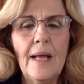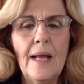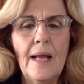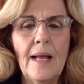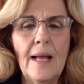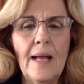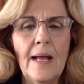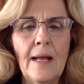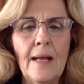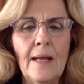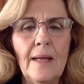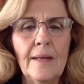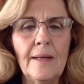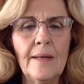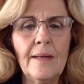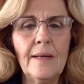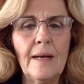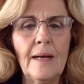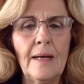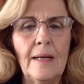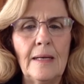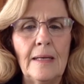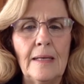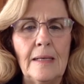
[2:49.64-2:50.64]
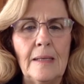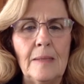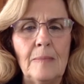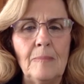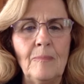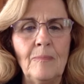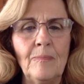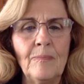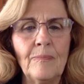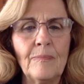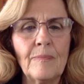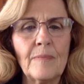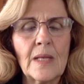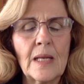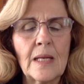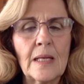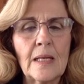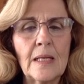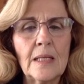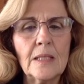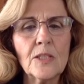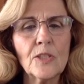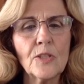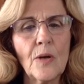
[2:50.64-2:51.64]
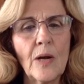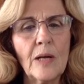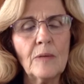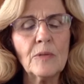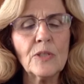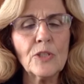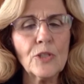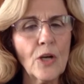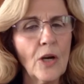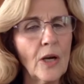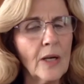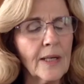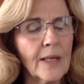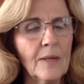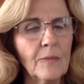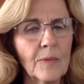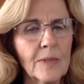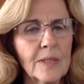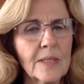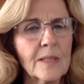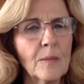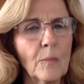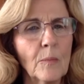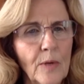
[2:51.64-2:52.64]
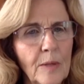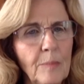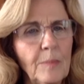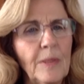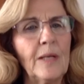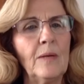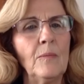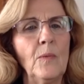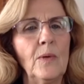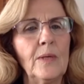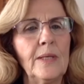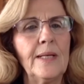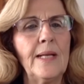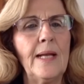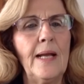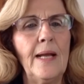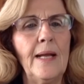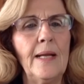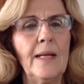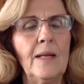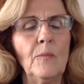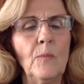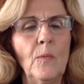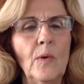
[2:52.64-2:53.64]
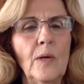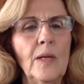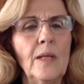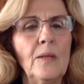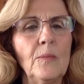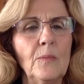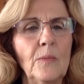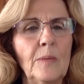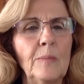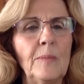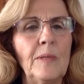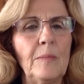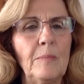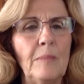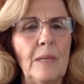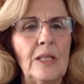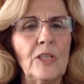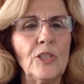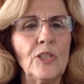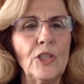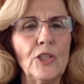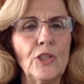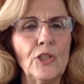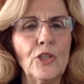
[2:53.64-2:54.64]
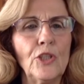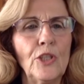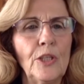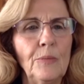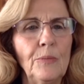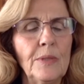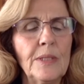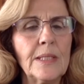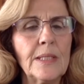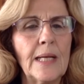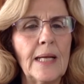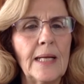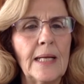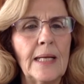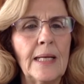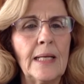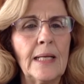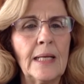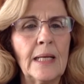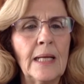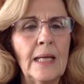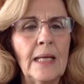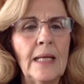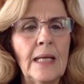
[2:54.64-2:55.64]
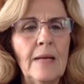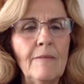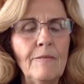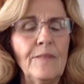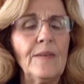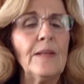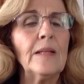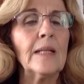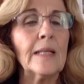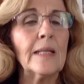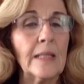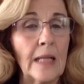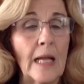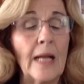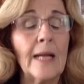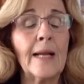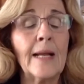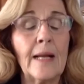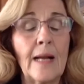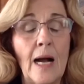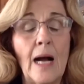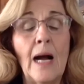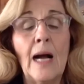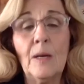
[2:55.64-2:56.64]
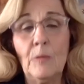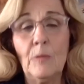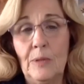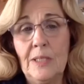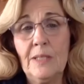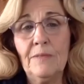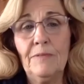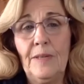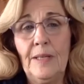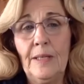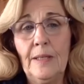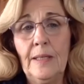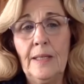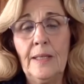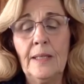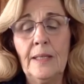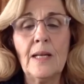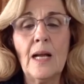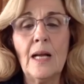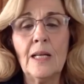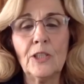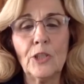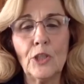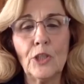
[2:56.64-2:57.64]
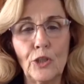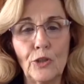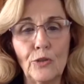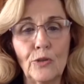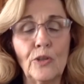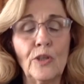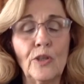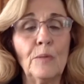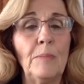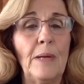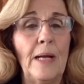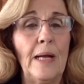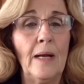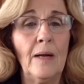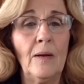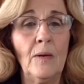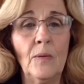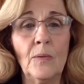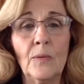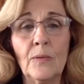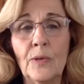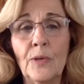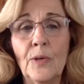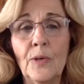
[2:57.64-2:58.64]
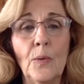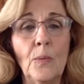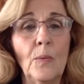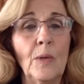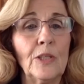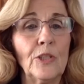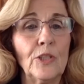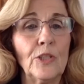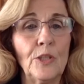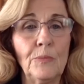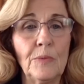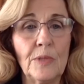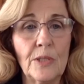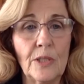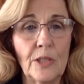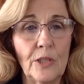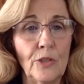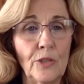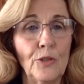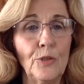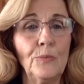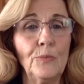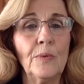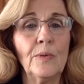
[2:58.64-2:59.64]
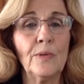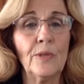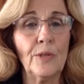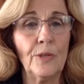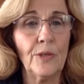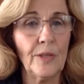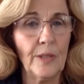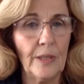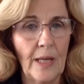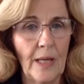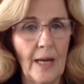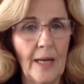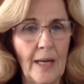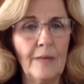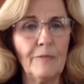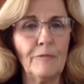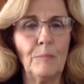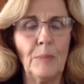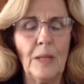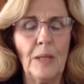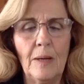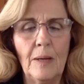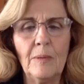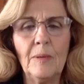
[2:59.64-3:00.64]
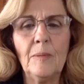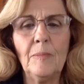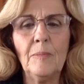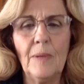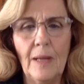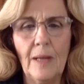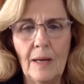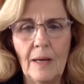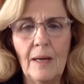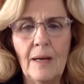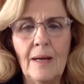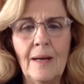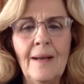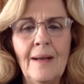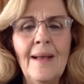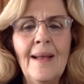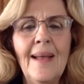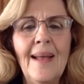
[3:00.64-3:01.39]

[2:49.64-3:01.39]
And, um, so I was talking with some women one day, and one of the women mentioned she was getting feeling like I was feeling, not sure about, you know, what she was going to do with her life, blah, blah, blah.